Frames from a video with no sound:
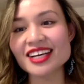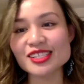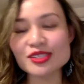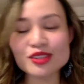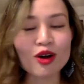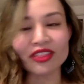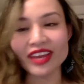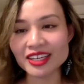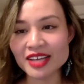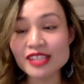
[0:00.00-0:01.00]
So it's a whole
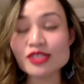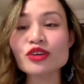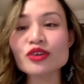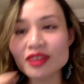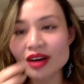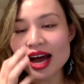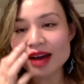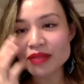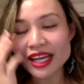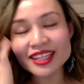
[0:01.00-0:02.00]
thing. So
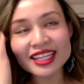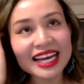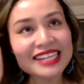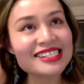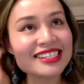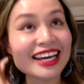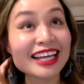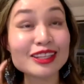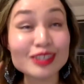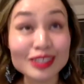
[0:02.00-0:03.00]
like the lesson I
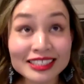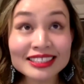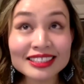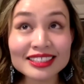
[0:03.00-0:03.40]
learned